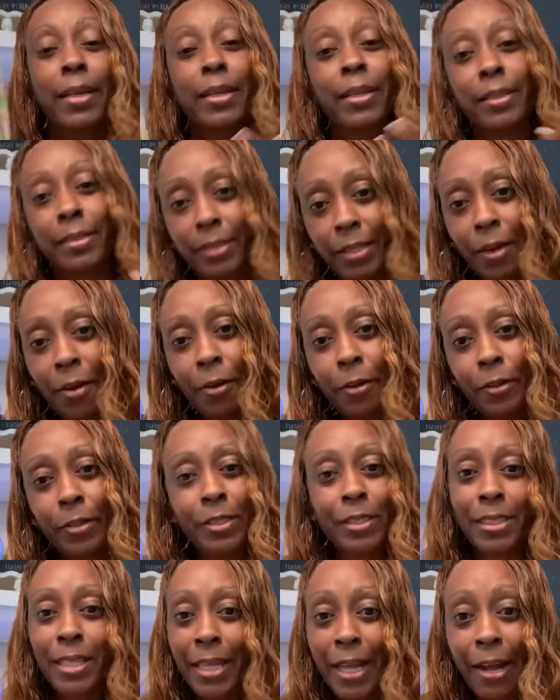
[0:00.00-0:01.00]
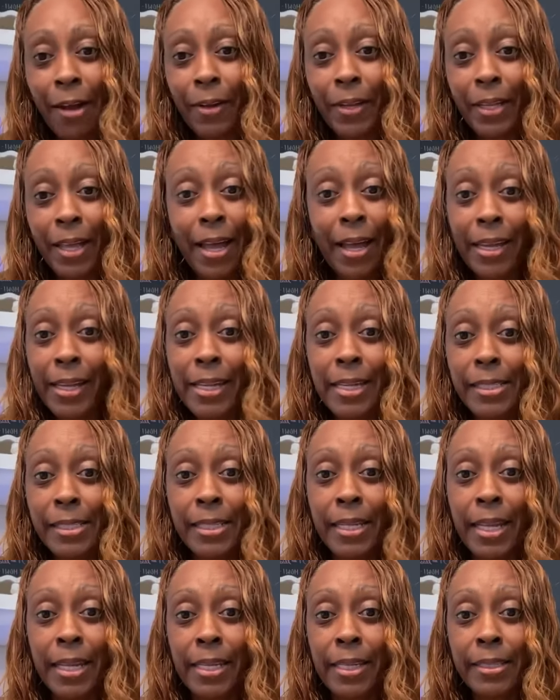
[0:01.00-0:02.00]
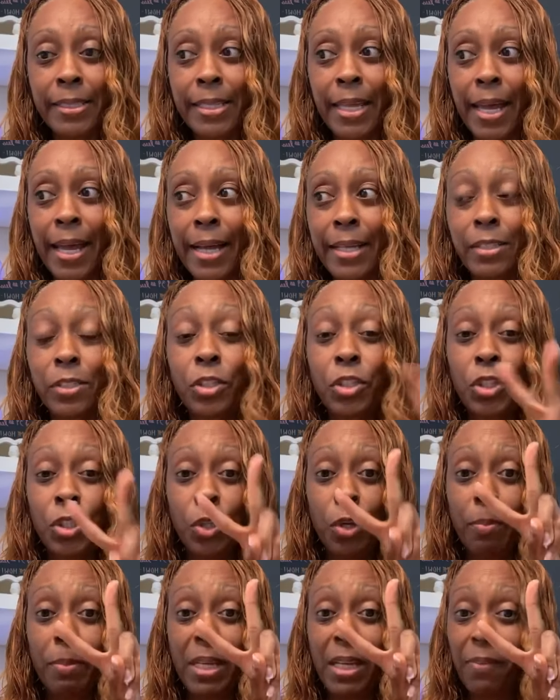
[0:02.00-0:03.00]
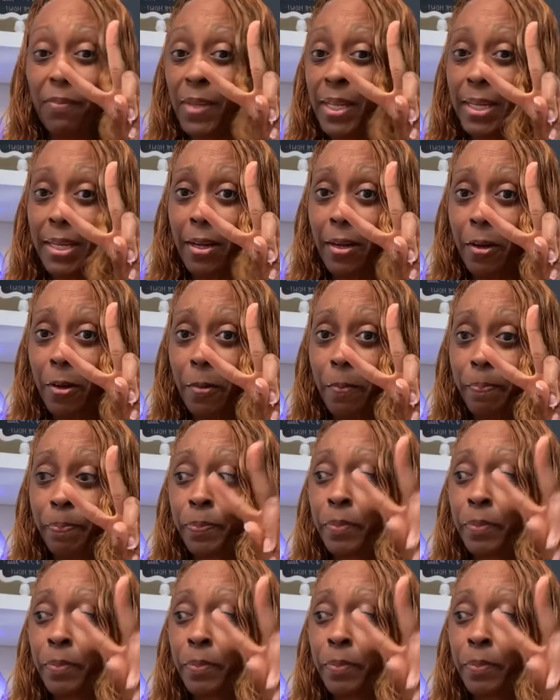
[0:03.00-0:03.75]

So see how easy that is, guys? 2-minute video.